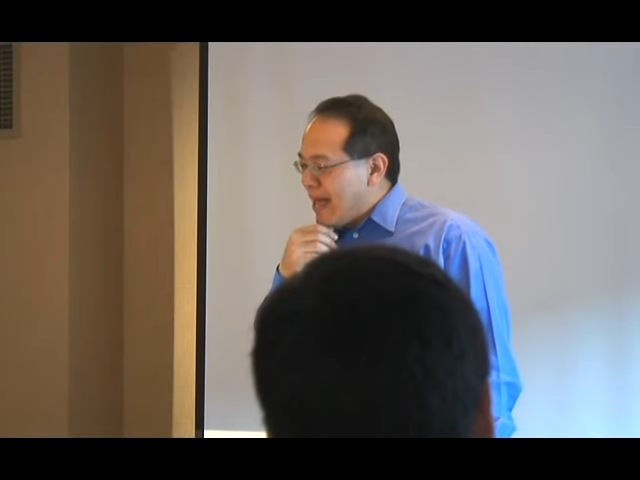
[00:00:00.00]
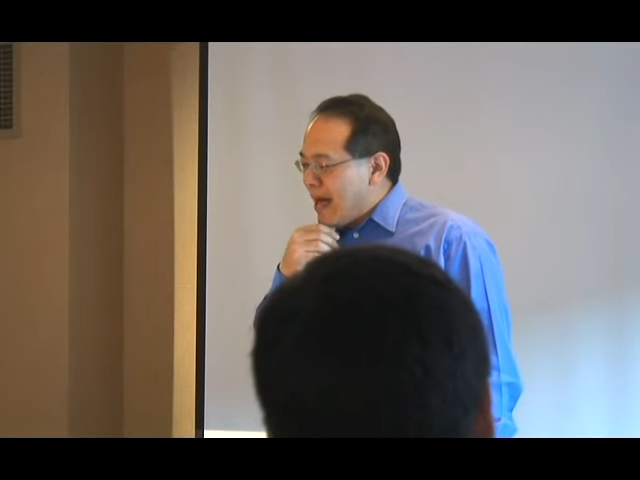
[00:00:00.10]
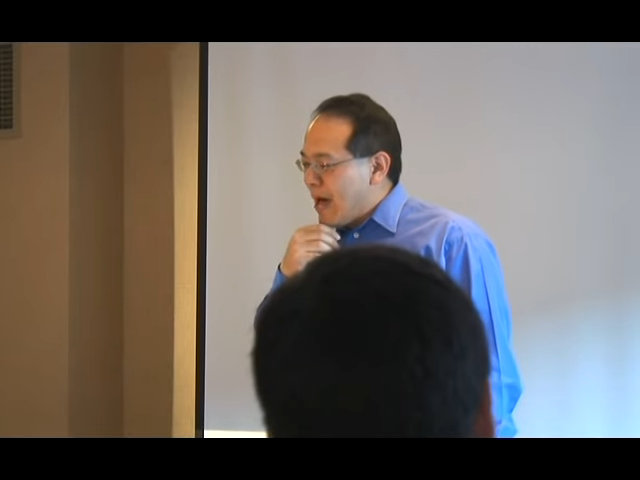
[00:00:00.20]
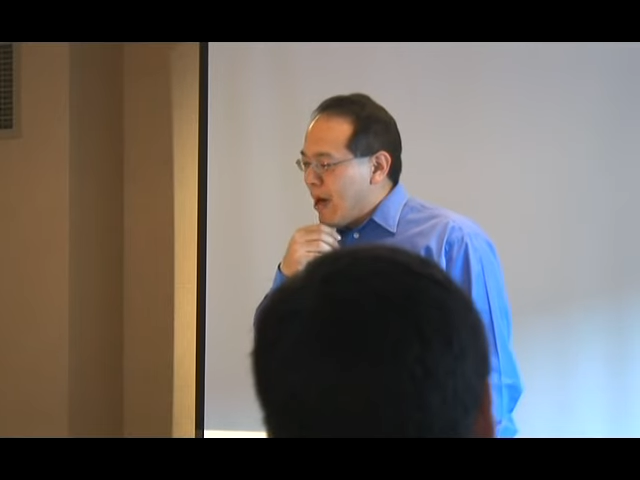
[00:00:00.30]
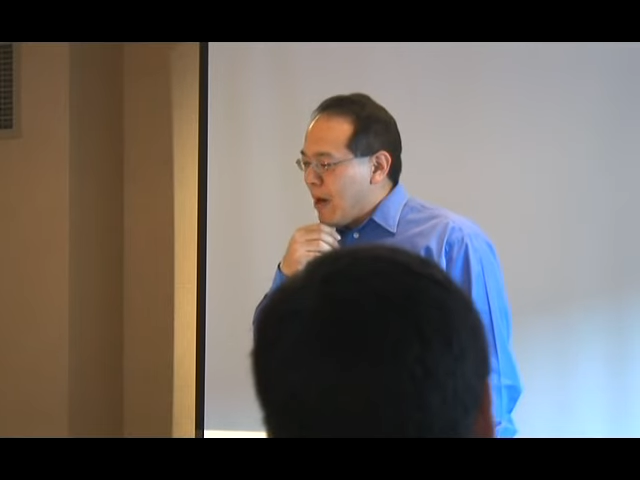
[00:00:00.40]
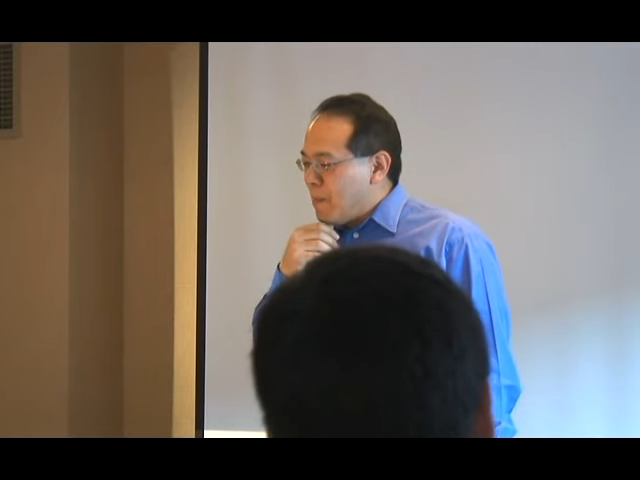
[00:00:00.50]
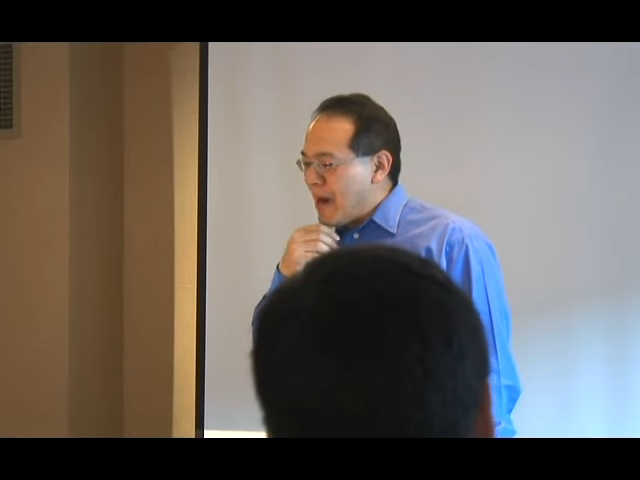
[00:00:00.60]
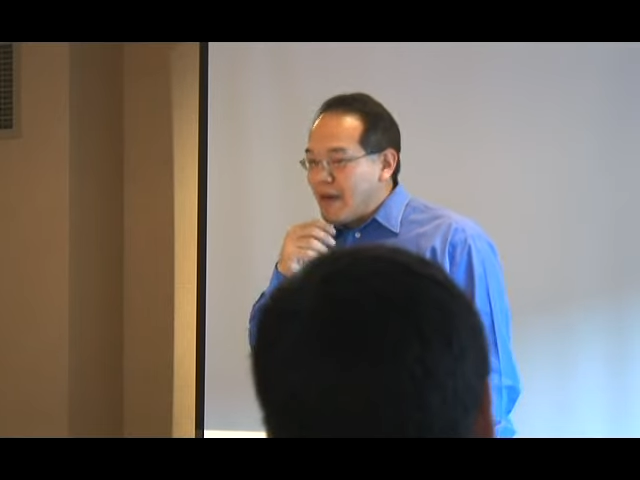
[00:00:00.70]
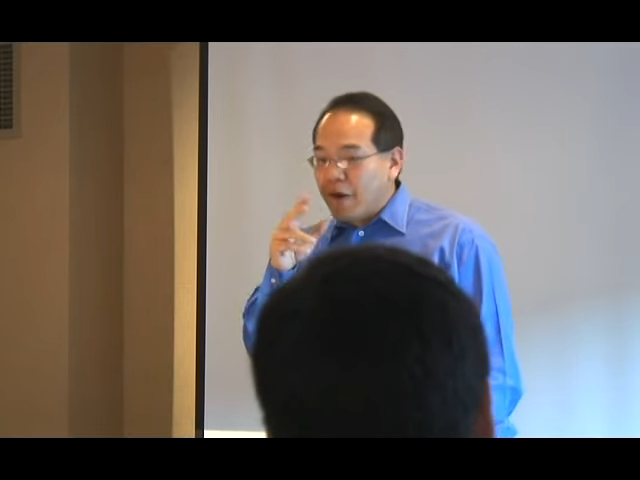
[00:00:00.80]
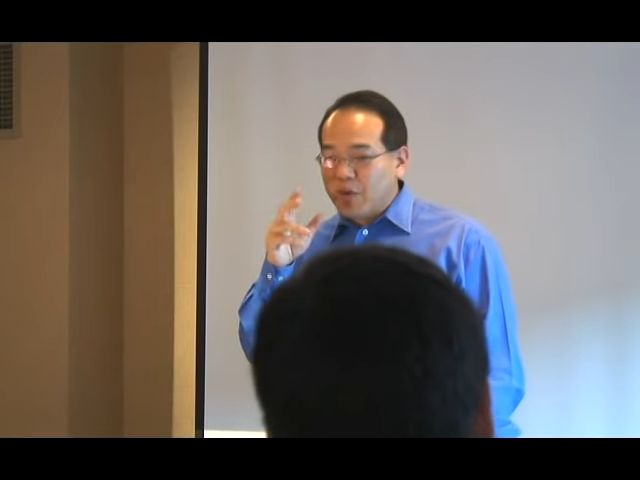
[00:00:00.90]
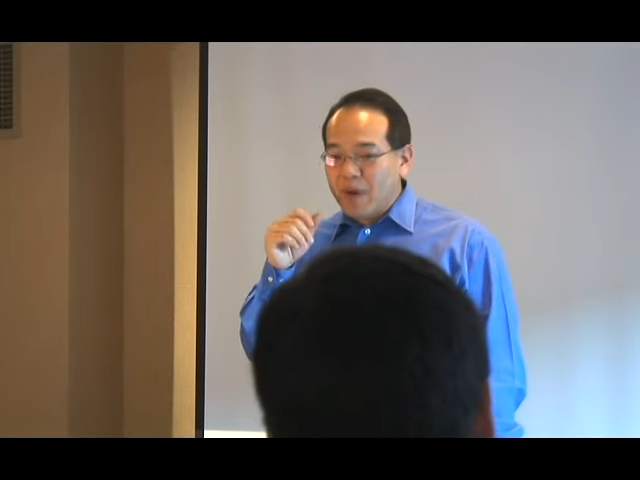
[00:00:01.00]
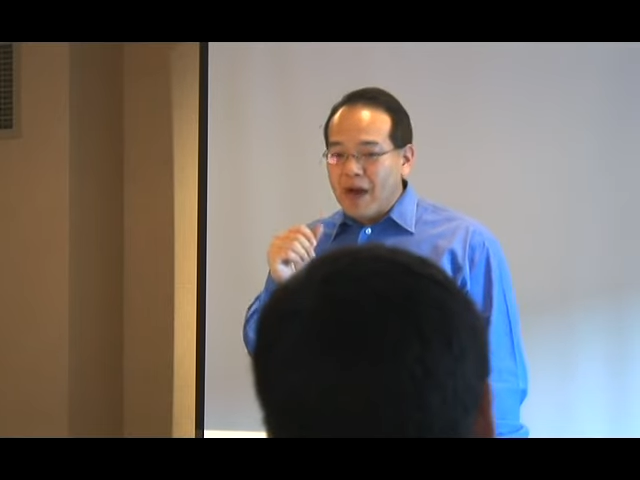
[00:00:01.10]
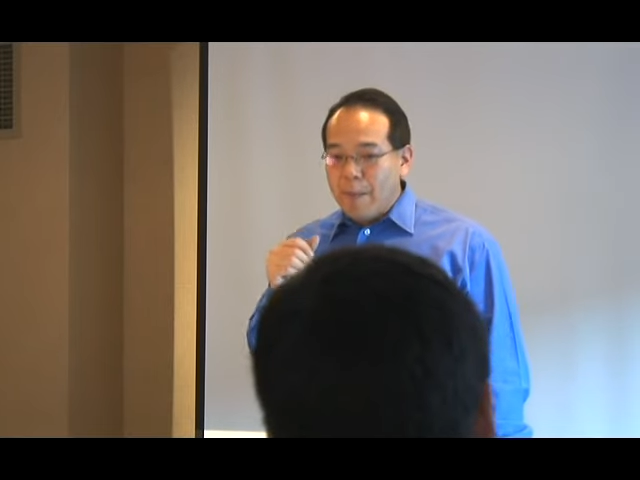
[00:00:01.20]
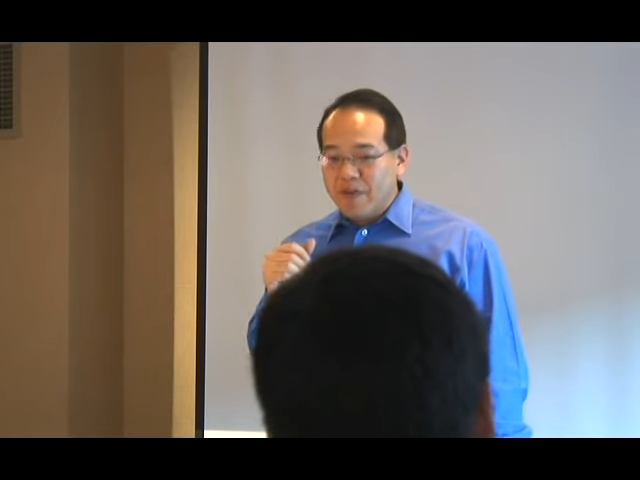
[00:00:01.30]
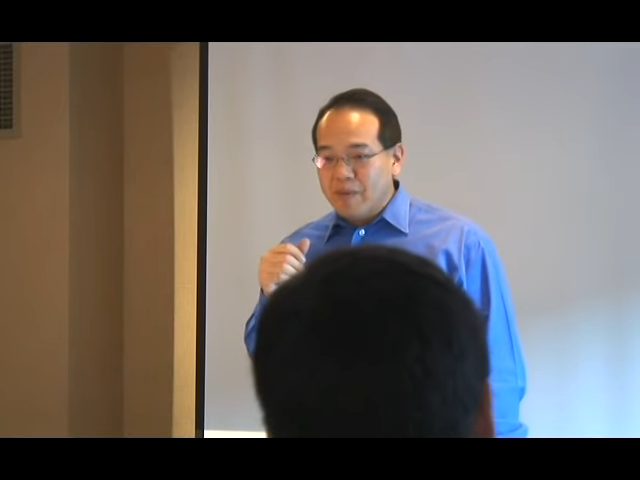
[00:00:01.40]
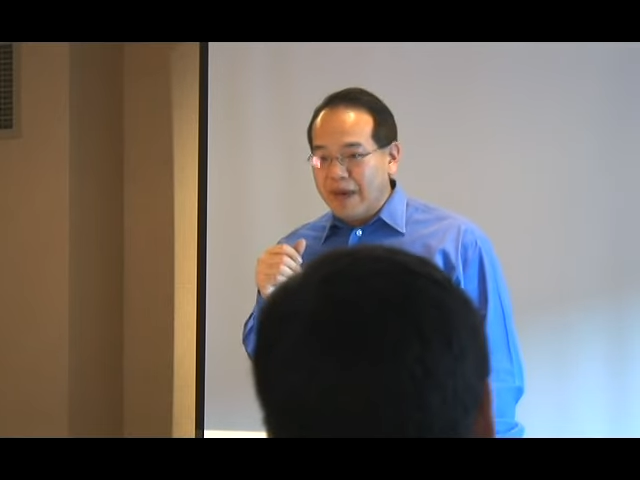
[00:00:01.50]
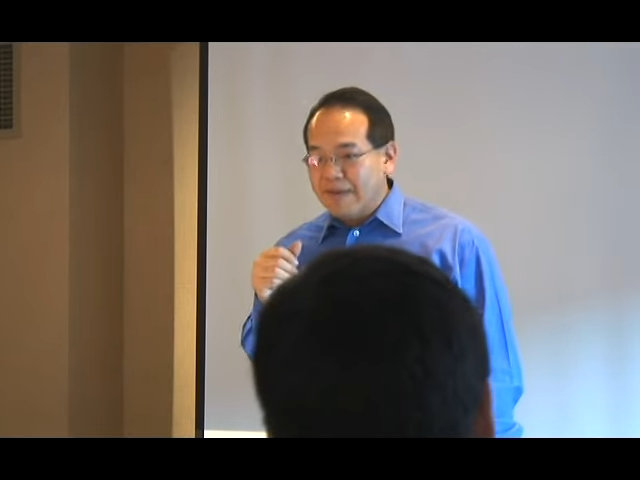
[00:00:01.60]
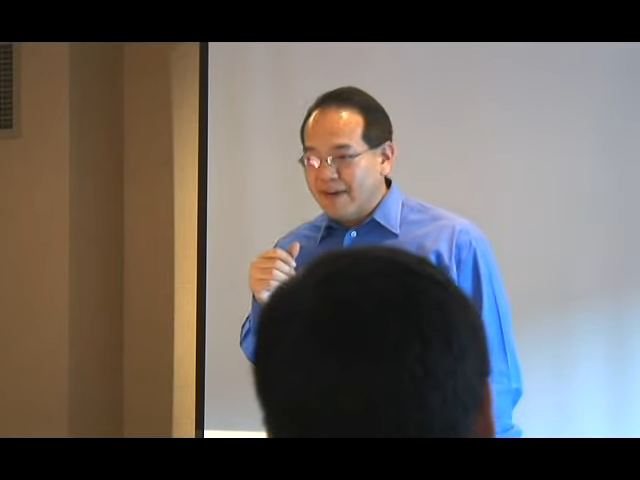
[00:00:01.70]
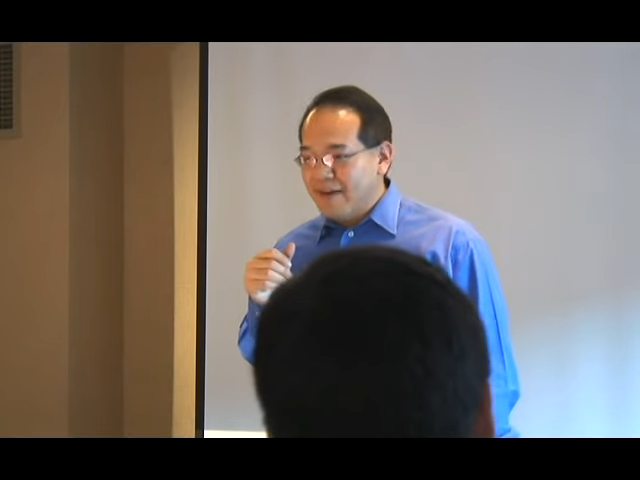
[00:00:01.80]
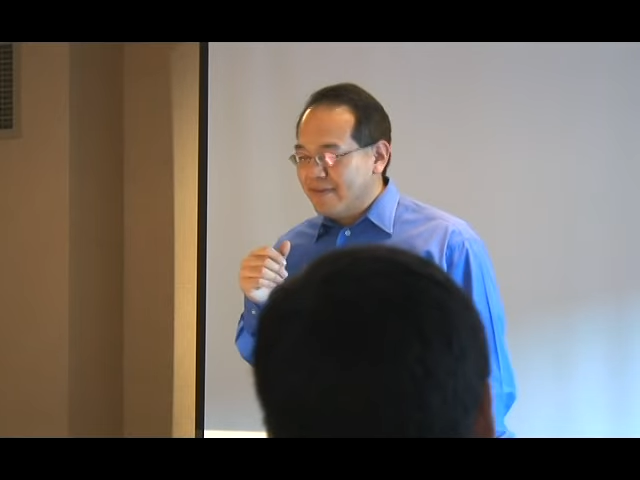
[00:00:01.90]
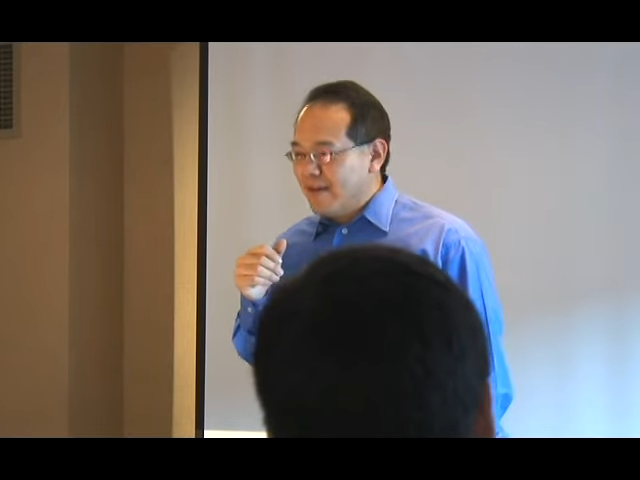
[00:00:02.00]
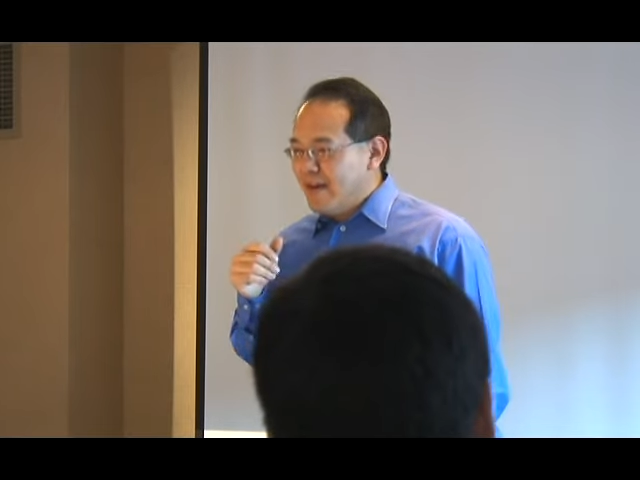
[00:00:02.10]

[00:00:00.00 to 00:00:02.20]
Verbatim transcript: Um, my youngest one comes to me and says,